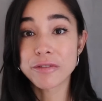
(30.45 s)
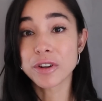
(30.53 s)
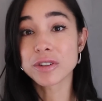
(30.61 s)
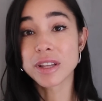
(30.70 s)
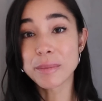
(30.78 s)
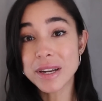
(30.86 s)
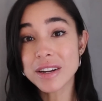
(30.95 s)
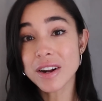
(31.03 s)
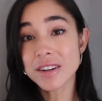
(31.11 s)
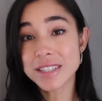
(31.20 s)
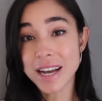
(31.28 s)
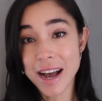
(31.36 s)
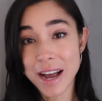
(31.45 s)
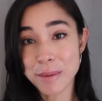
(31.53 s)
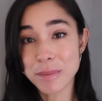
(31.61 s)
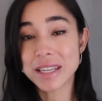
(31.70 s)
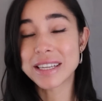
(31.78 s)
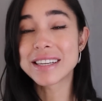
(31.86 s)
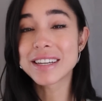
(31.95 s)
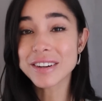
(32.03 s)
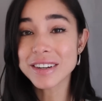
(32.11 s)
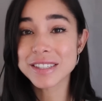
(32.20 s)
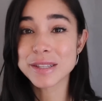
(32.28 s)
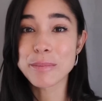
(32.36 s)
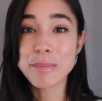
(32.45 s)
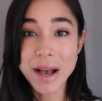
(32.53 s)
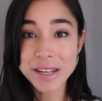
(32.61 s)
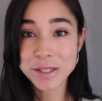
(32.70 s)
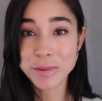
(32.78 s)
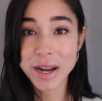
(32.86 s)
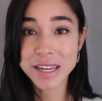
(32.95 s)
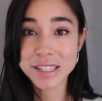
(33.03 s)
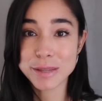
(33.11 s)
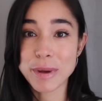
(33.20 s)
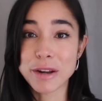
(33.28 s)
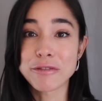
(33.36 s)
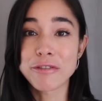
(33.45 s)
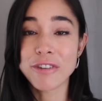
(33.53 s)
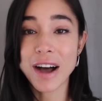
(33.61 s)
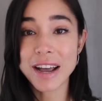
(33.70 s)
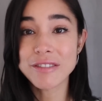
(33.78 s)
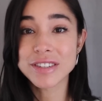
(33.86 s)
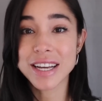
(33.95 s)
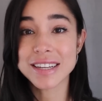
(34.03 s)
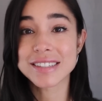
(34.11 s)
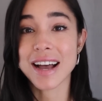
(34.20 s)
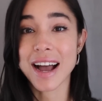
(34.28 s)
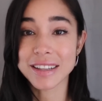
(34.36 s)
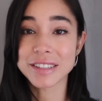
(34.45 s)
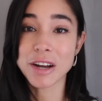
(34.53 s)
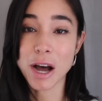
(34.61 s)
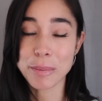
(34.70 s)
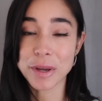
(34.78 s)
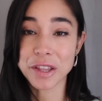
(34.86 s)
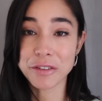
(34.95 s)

you're limited on time, here is the best way to spend 5 days island hopping the